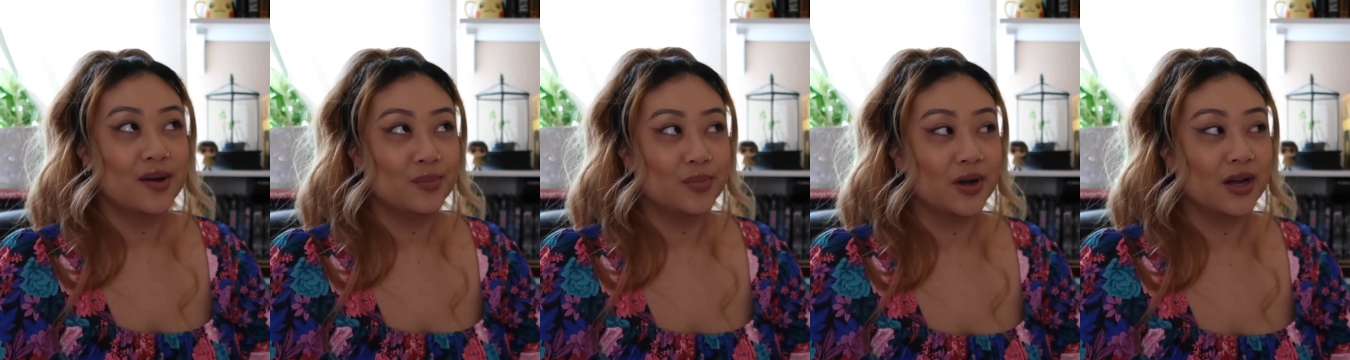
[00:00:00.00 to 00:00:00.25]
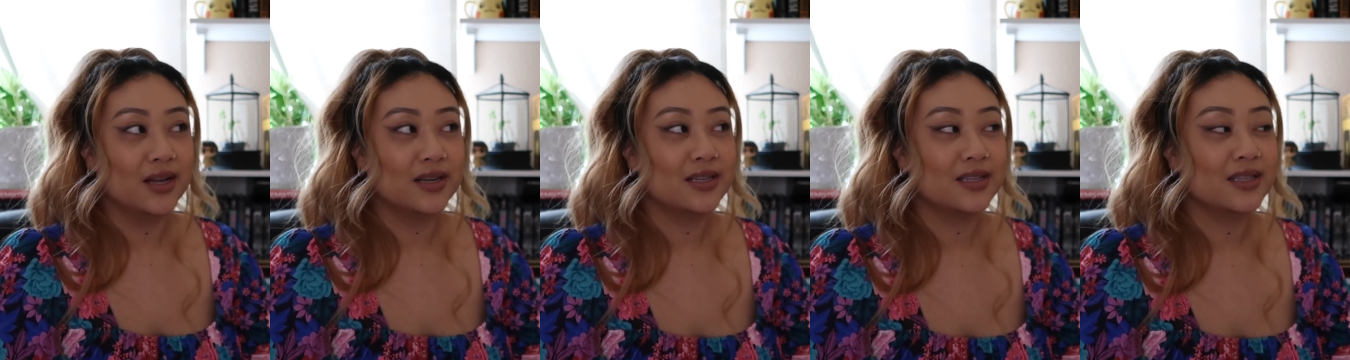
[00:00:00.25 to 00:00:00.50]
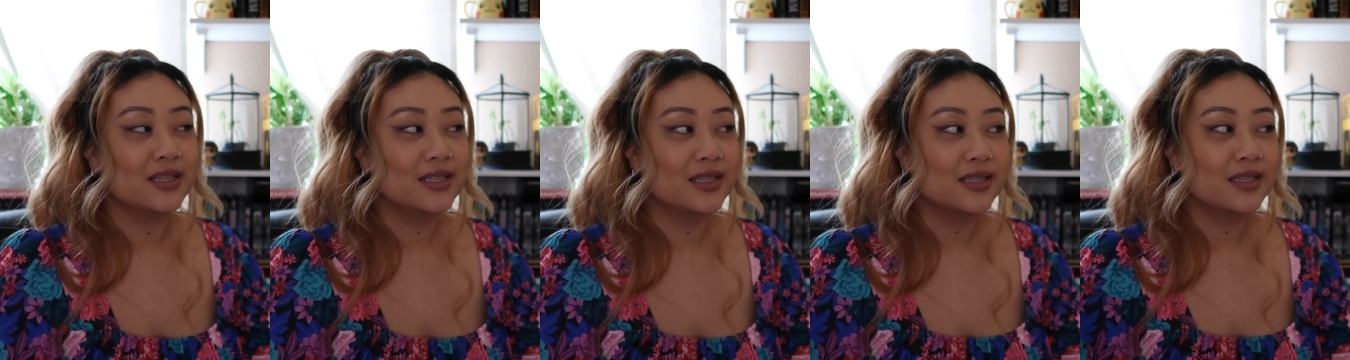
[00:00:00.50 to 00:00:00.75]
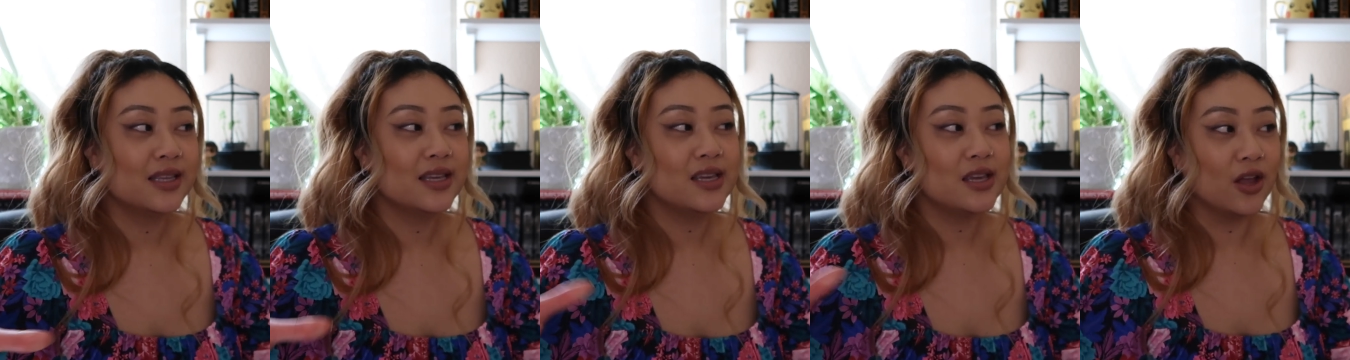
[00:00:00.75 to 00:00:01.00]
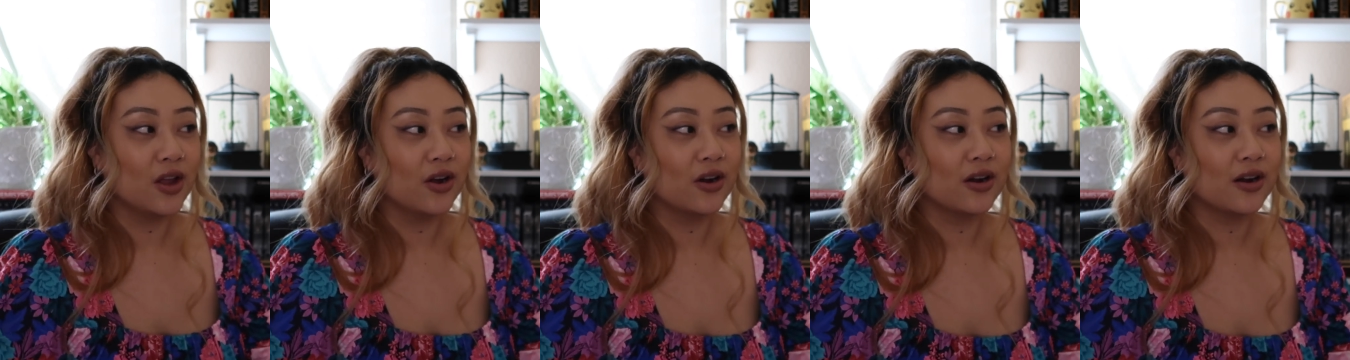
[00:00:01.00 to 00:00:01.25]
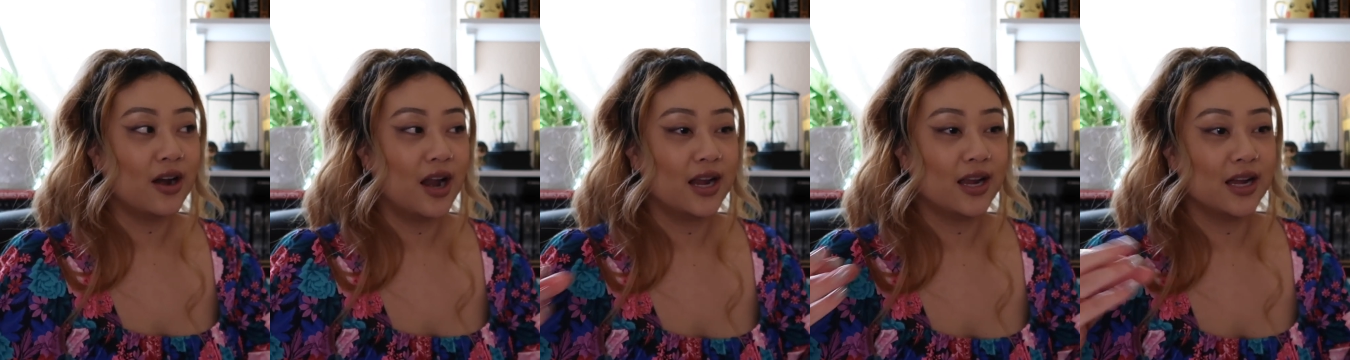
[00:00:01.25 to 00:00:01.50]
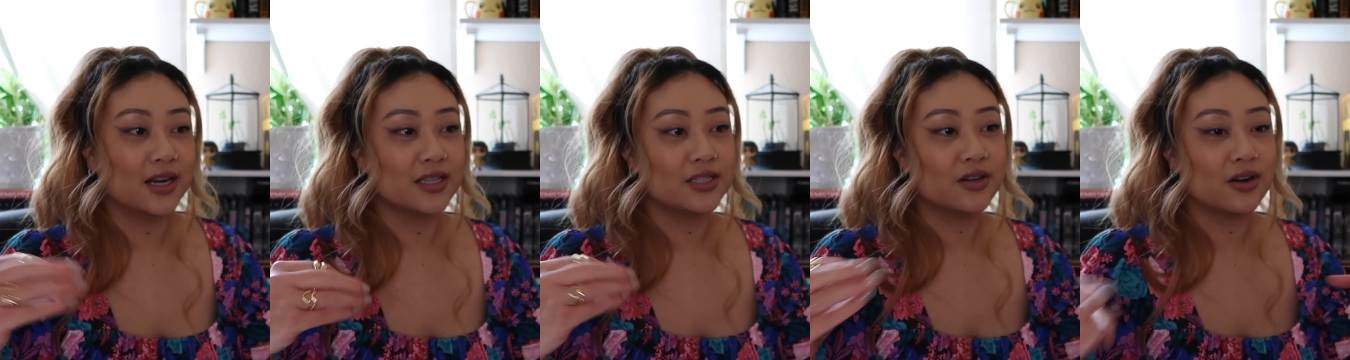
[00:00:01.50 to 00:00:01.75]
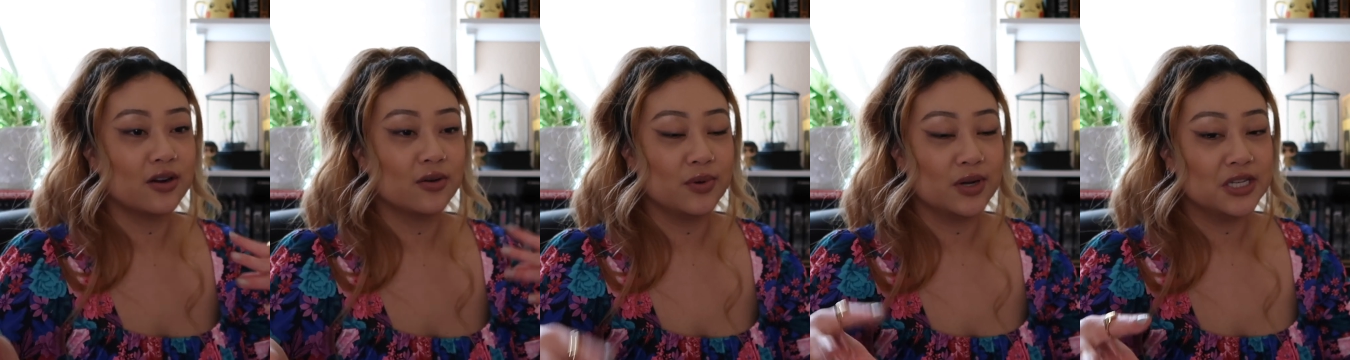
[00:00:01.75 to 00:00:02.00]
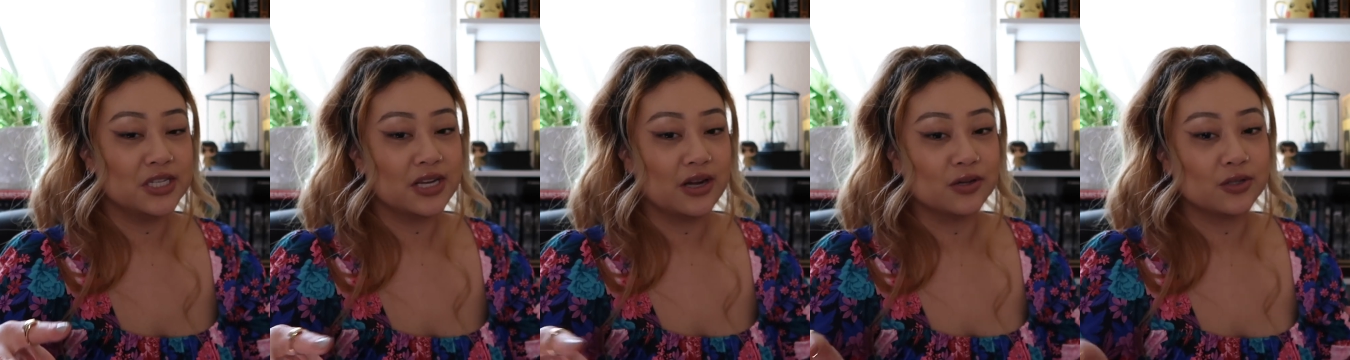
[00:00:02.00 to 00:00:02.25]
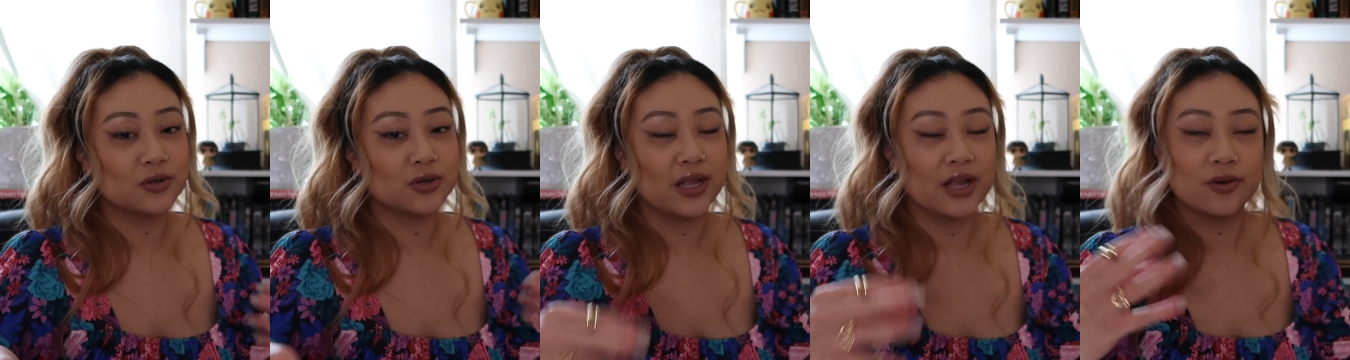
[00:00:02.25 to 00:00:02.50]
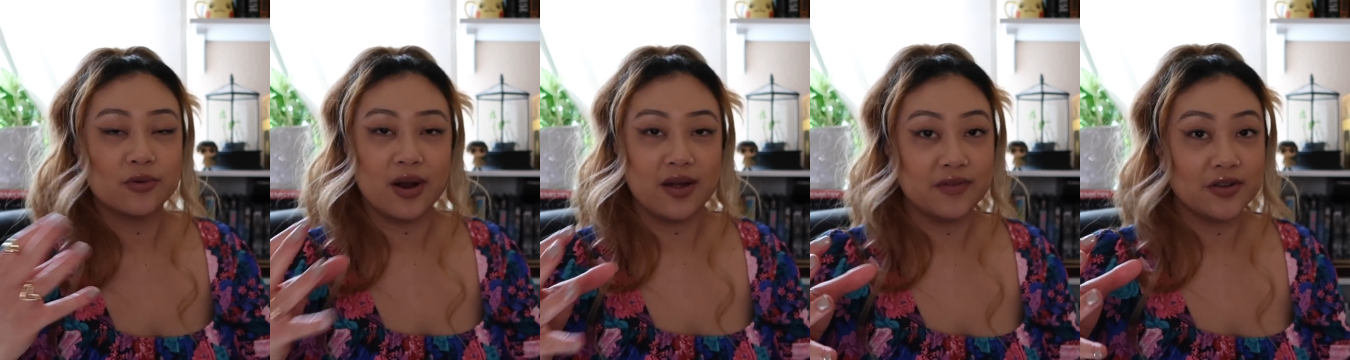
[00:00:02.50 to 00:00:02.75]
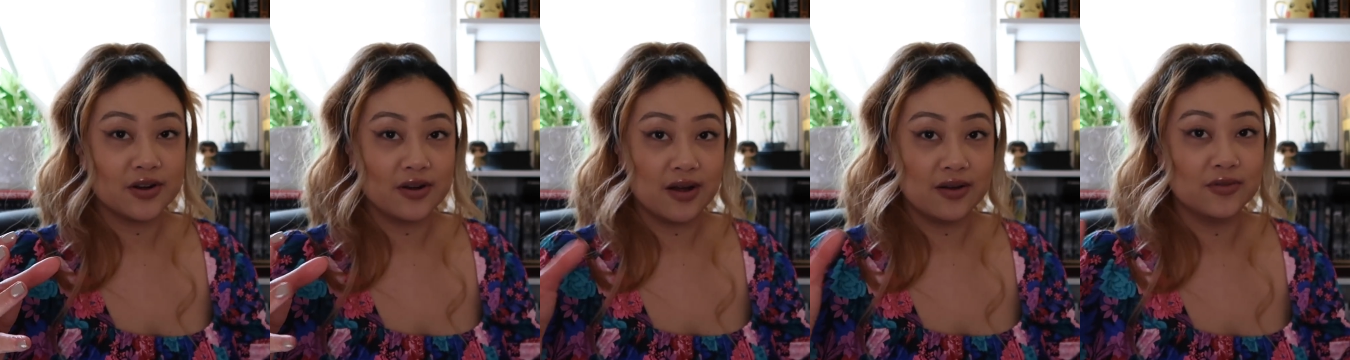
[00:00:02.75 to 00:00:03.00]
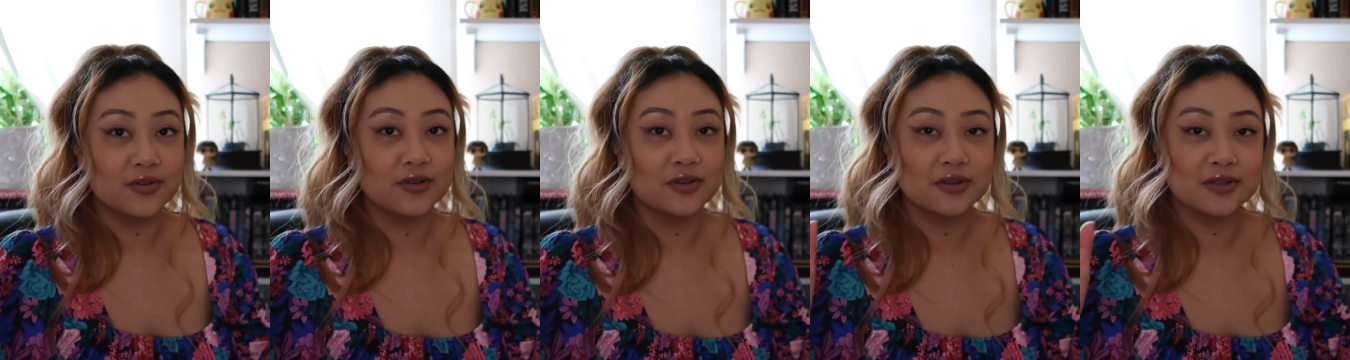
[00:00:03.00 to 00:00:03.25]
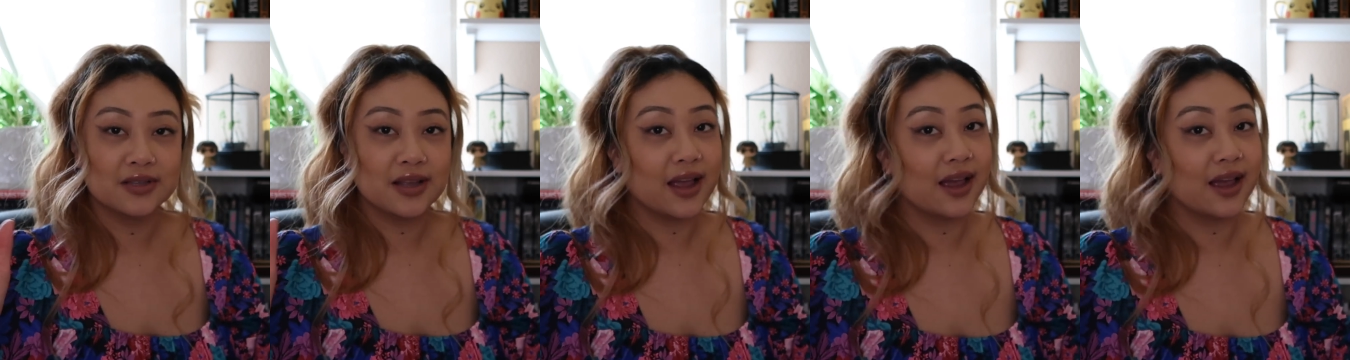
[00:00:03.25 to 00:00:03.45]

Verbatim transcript: but this is the year I kind of started reaching out to like graphic novels